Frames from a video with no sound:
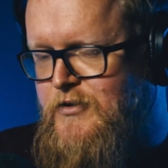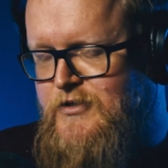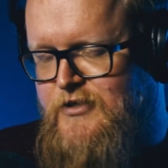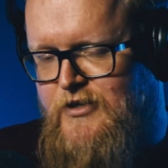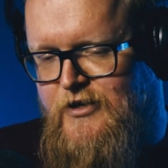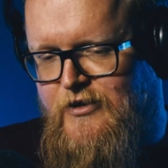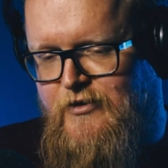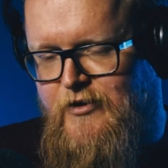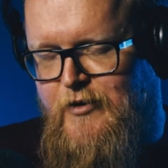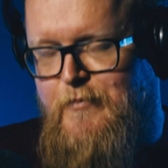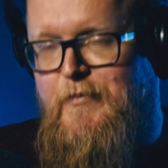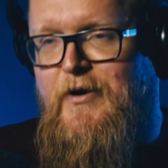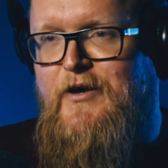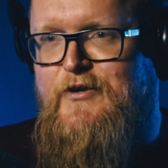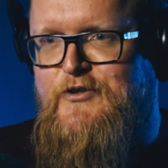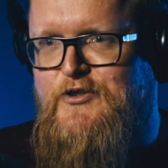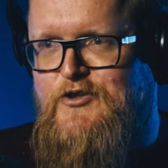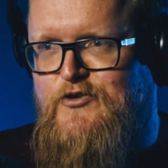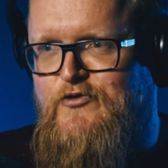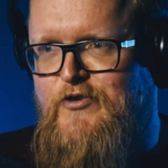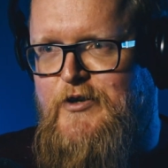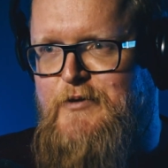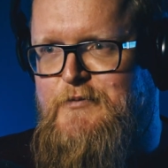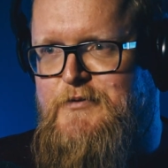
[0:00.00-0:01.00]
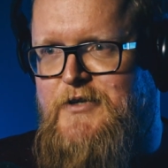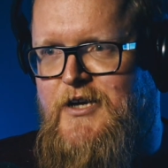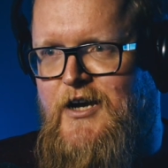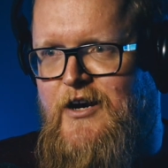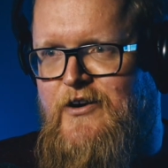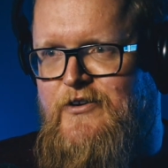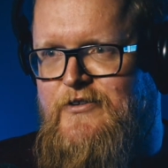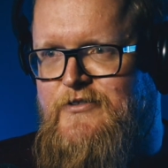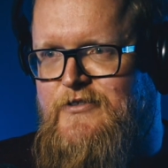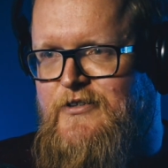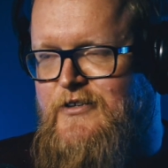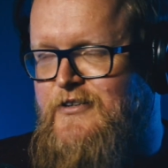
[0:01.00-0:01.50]
what's it? Mel Streep's
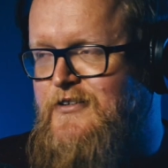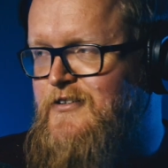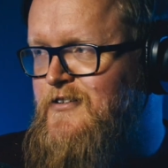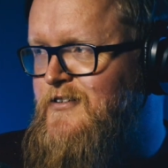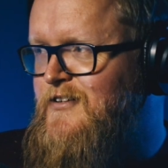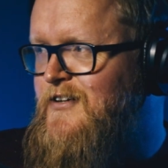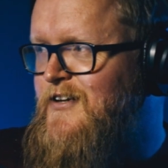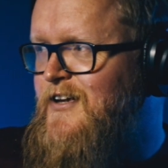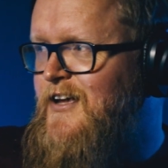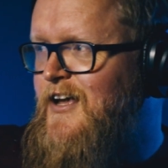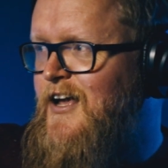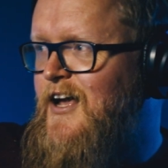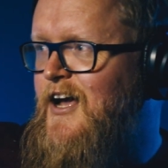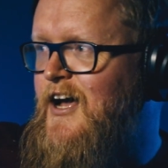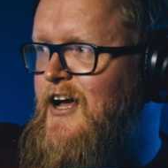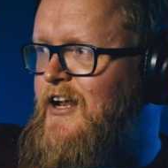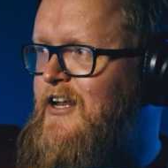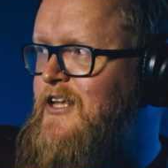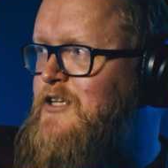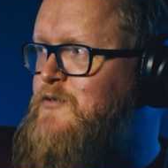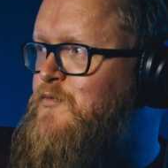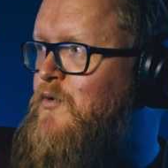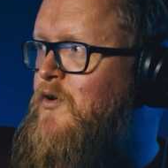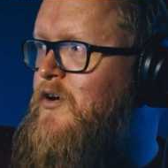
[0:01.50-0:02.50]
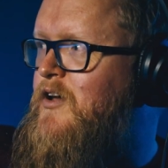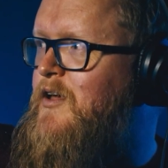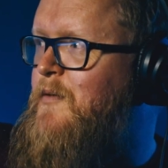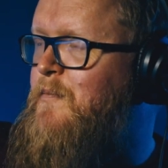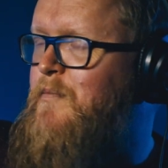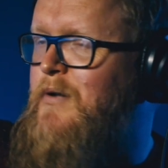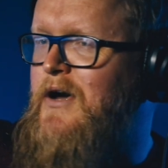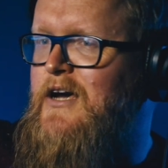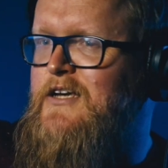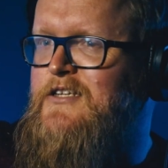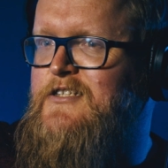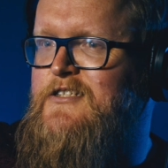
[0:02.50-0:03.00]
character, and he's
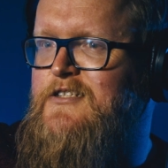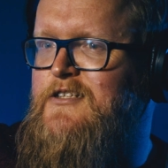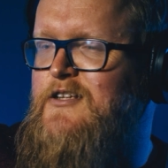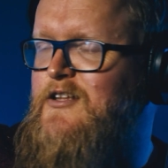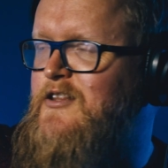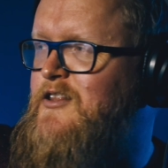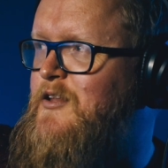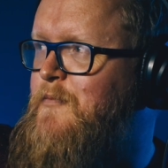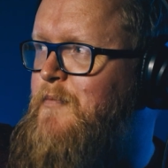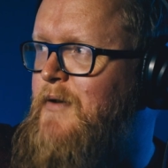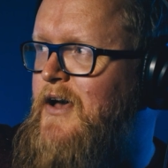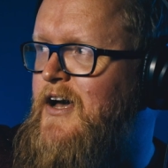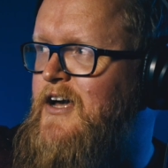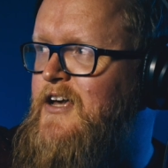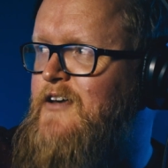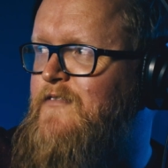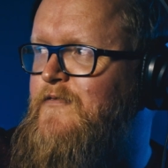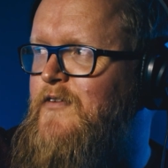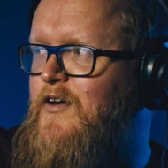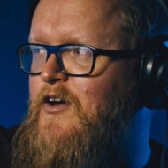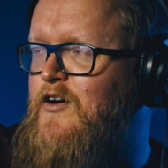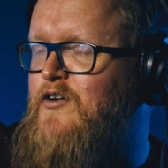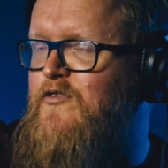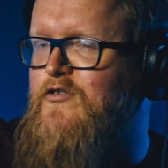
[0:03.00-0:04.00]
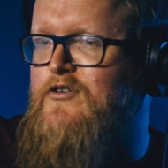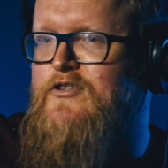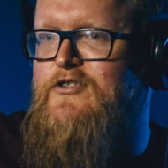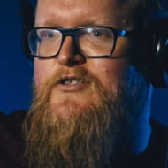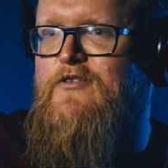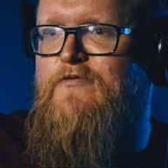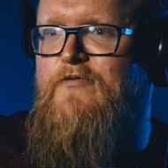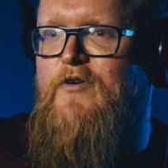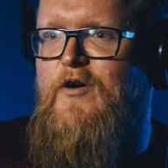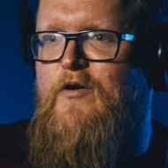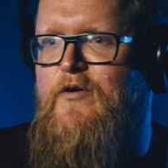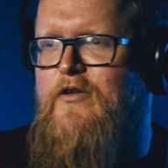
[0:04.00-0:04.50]
walking past the back of her
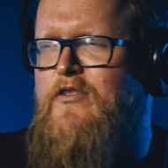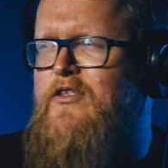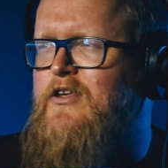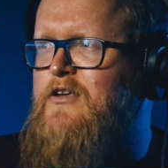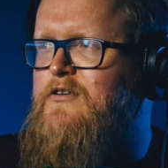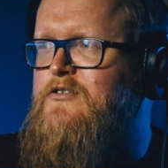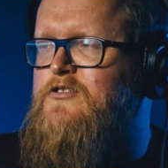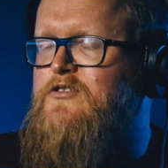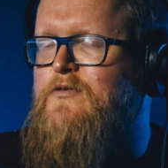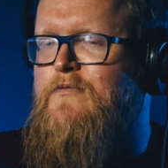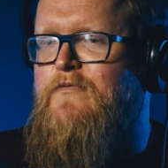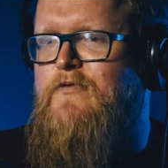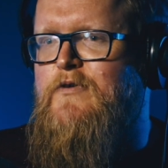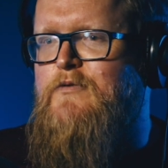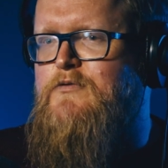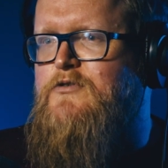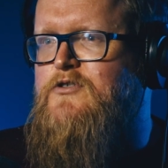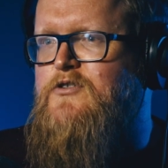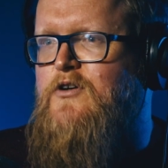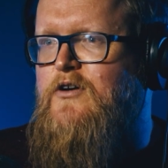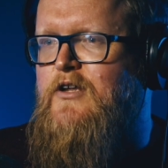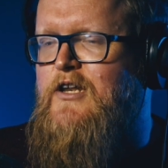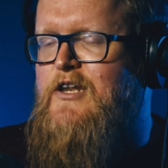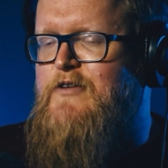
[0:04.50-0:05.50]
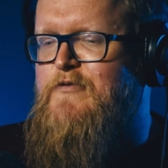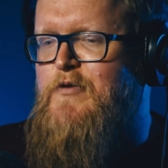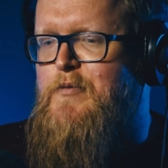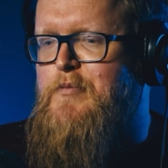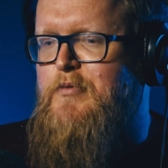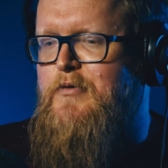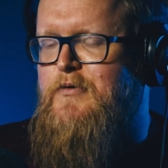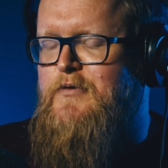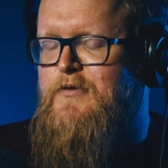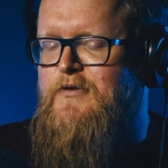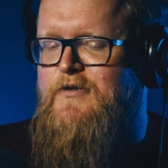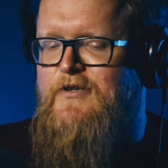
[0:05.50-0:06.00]
across the road. I think some of it was shot in
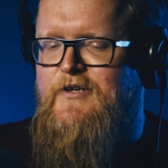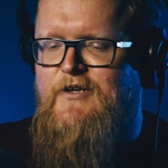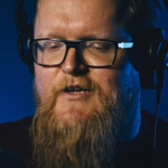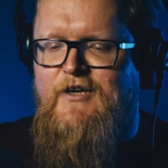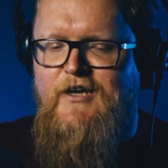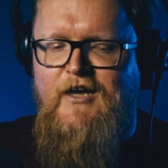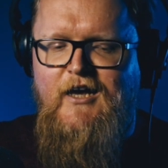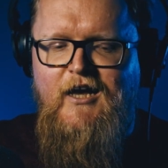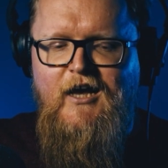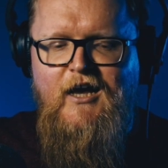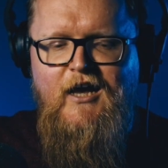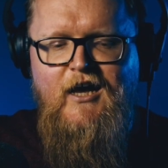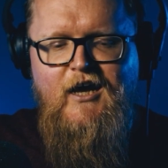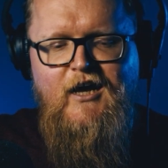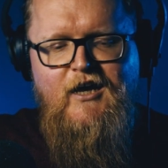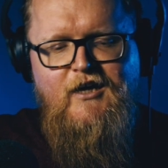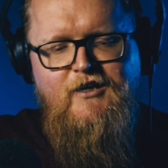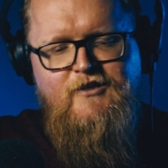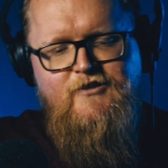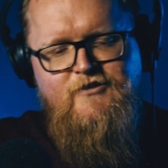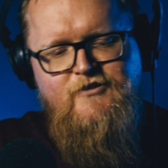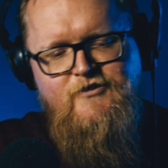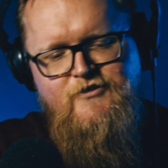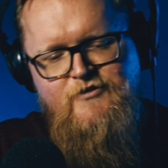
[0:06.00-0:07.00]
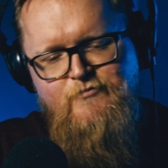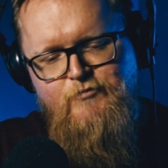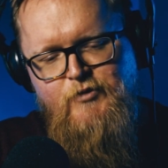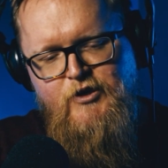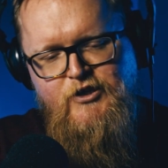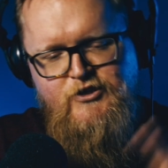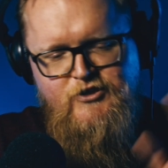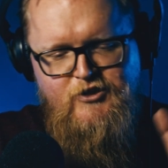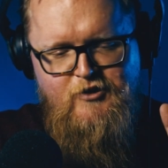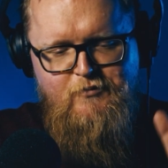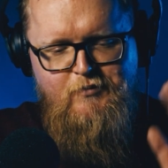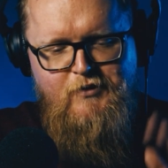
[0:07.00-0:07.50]
Liverpool, and
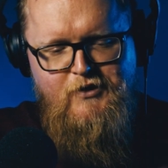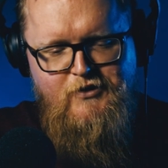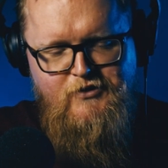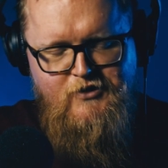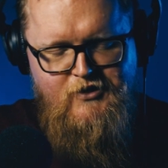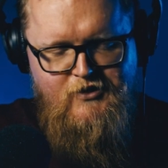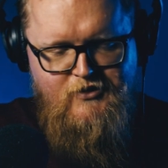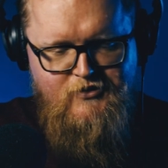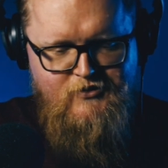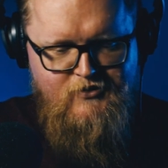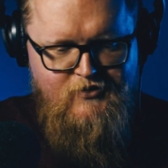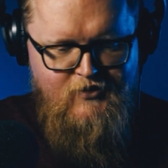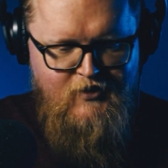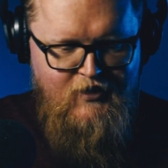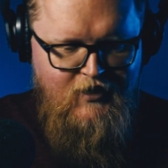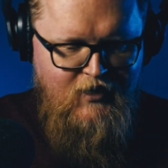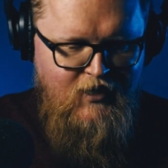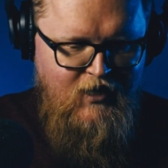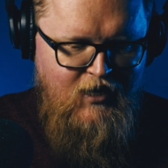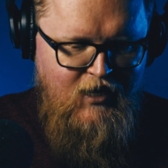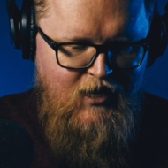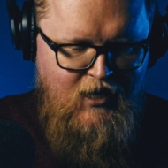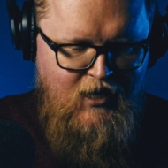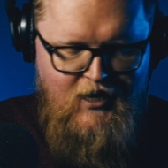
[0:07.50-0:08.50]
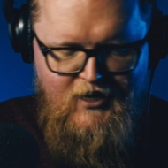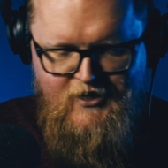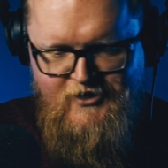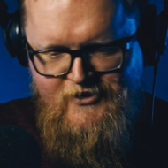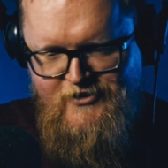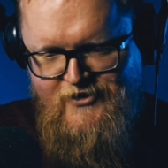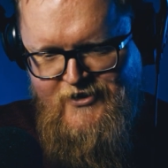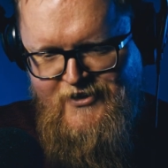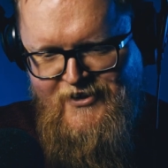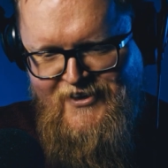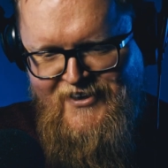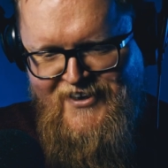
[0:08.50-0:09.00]
because of the buildings.
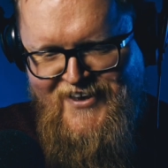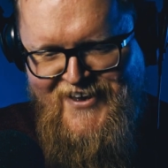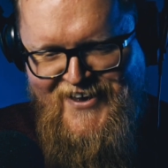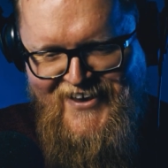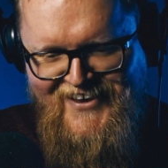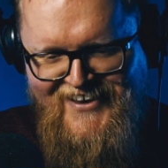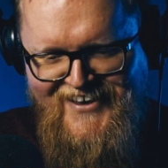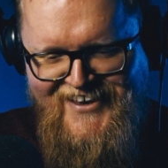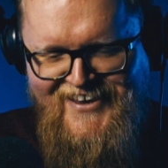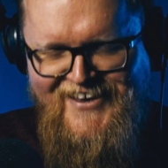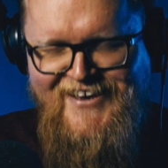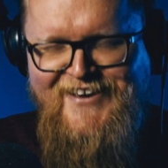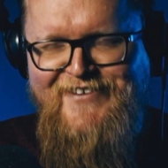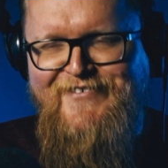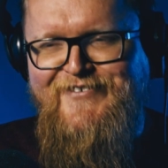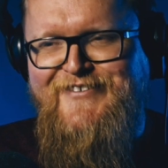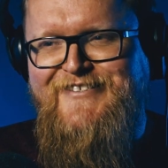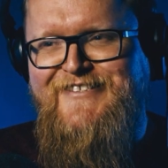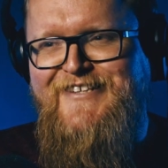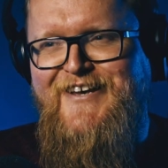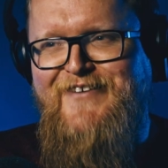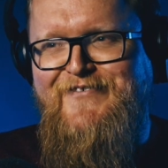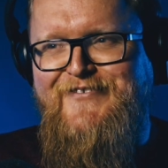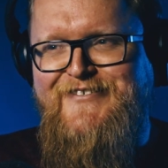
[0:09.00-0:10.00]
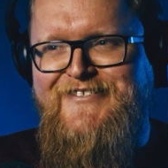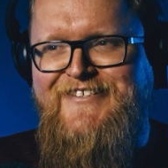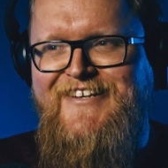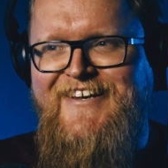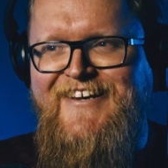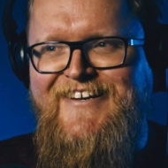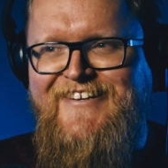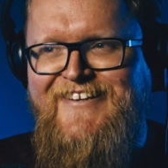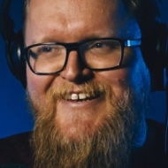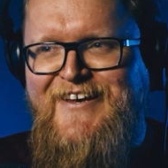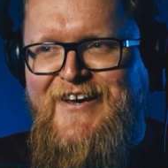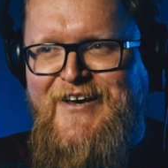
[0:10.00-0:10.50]
And He was
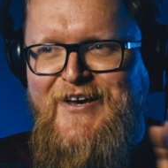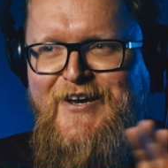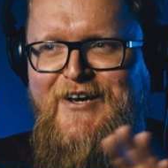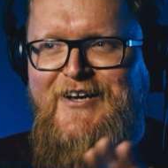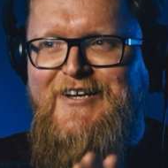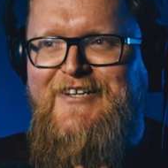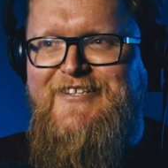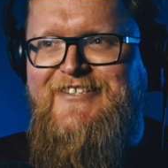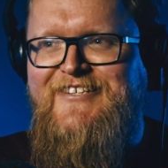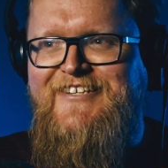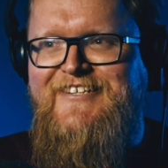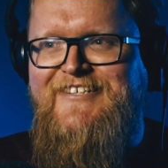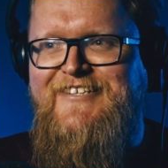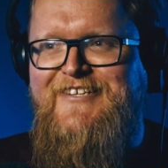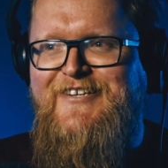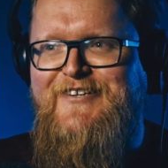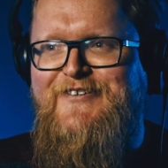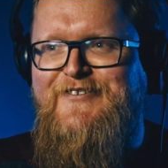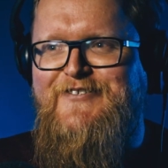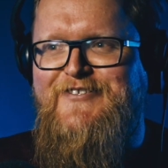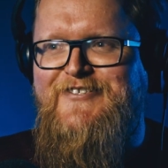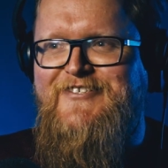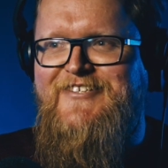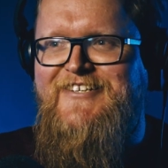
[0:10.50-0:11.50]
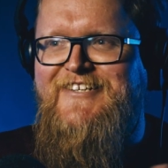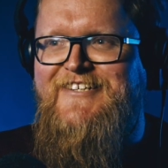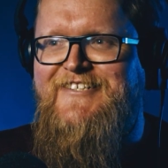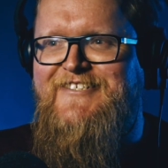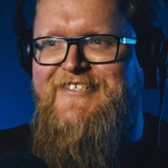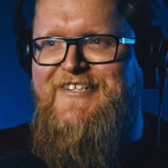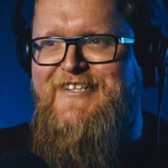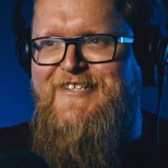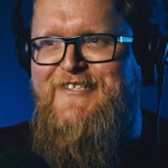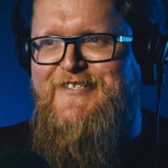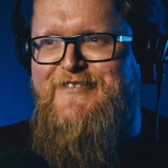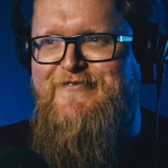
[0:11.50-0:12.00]
devastated because they used
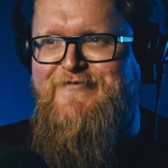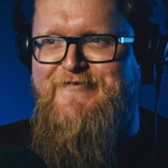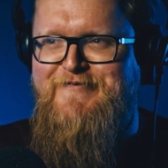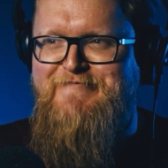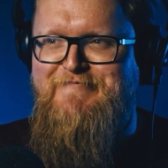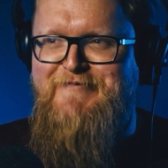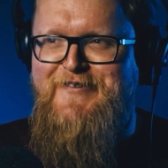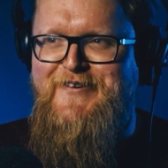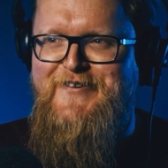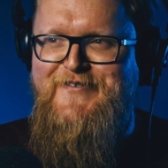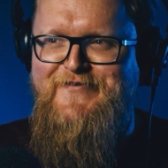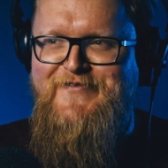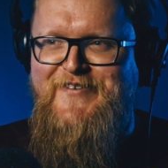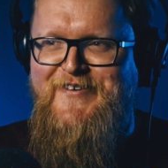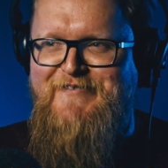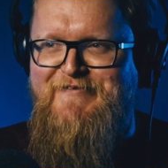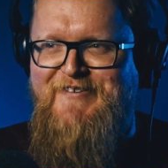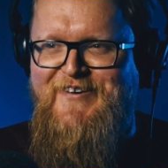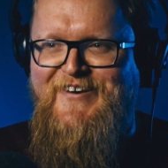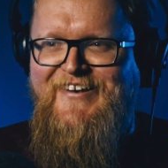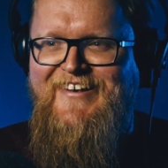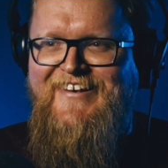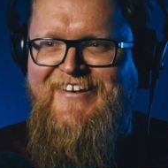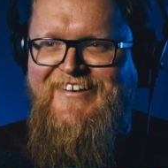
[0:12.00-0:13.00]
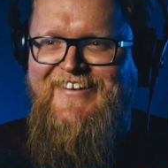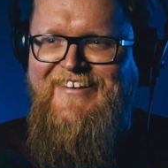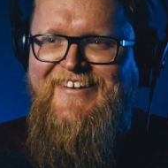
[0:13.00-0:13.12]
CG to remove him.